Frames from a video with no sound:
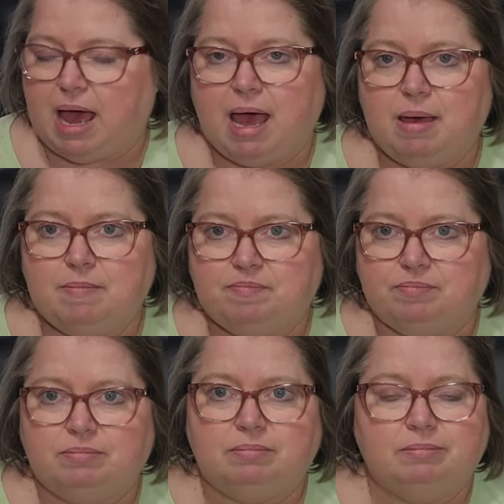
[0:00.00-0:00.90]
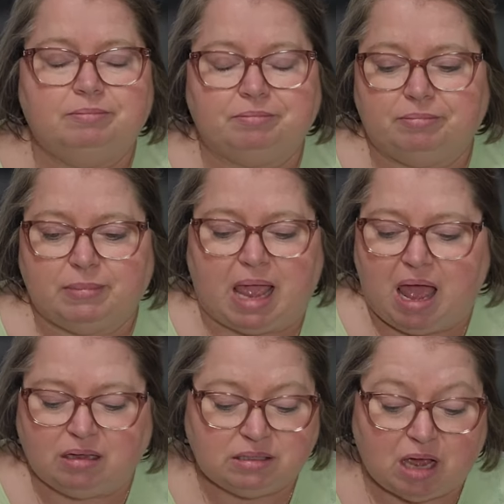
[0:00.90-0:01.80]
I
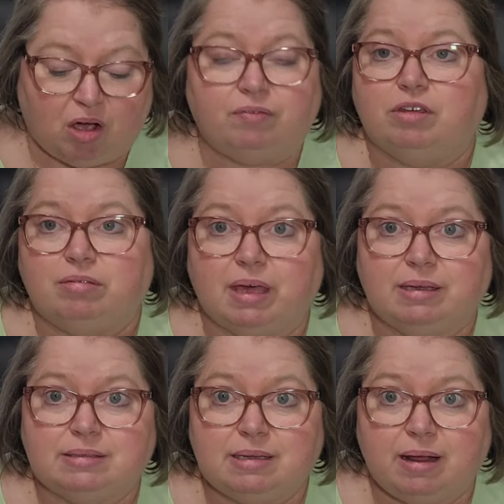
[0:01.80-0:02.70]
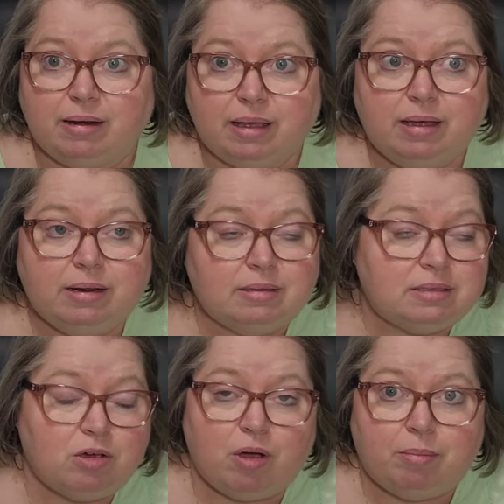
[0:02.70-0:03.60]
saw a few things that I needed,
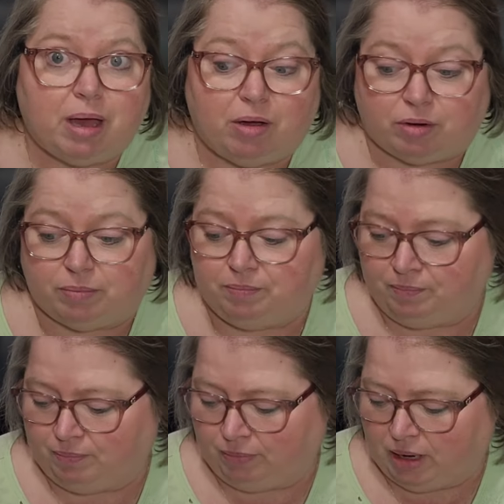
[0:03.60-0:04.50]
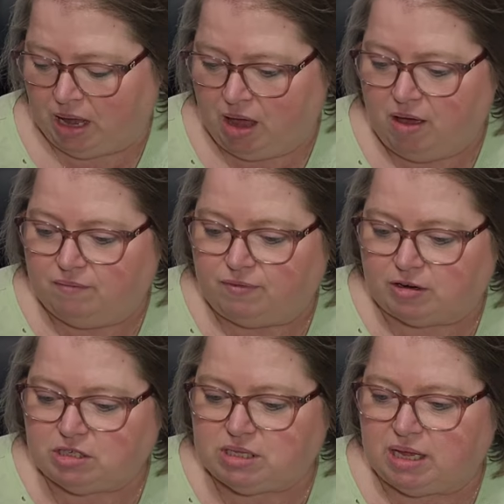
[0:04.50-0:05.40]
so I bought them.
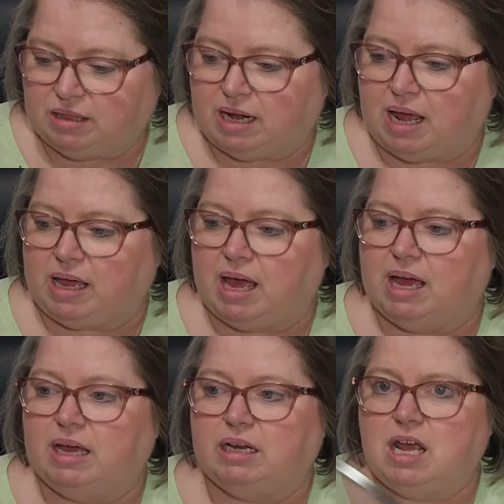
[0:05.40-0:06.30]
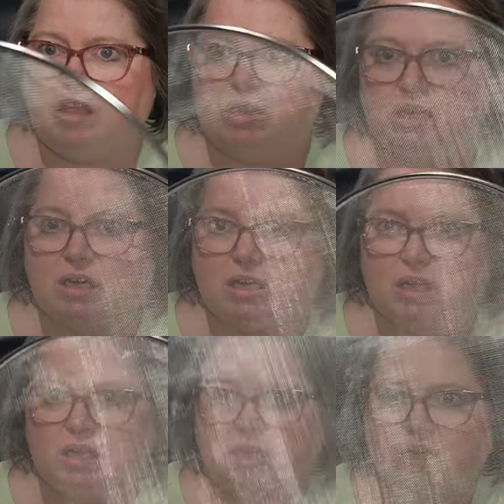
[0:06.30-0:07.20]
First thing that I got, y'all look,
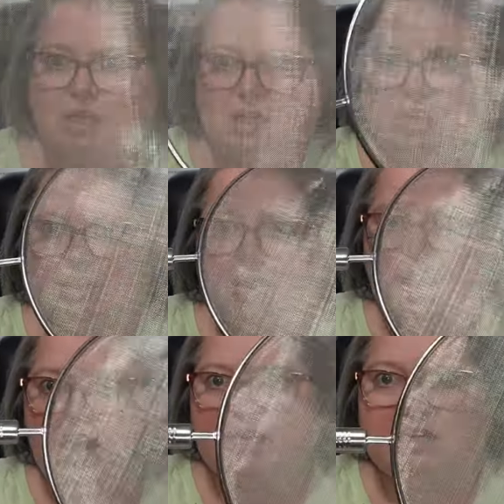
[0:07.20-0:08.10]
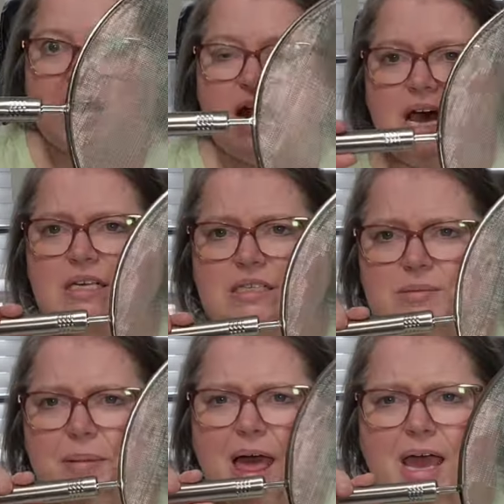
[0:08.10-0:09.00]
they had a
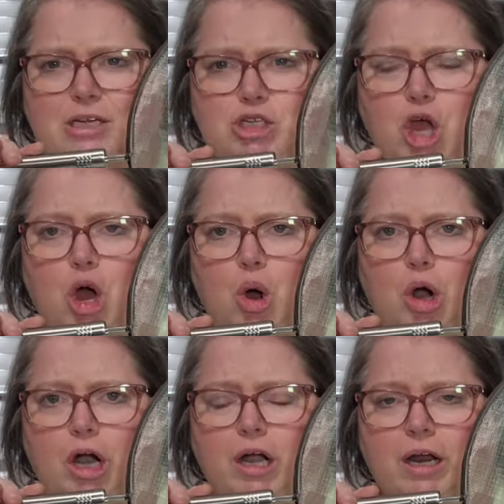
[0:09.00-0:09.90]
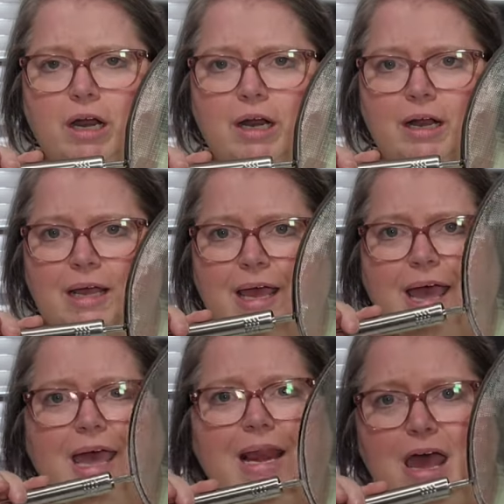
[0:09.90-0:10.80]
splash guard
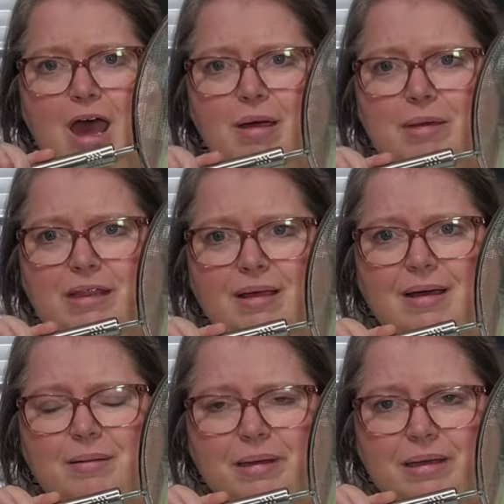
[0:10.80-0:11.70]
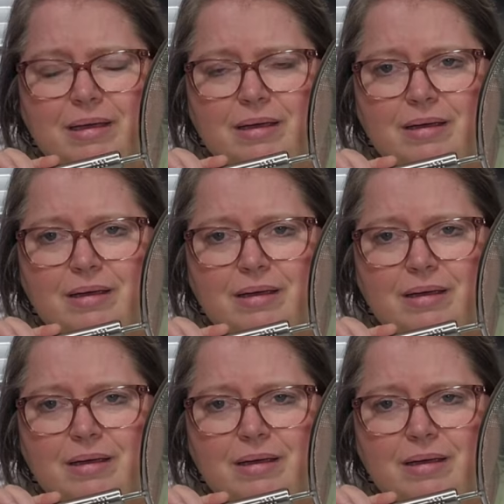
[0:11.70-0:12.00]
at Hobby Lobby.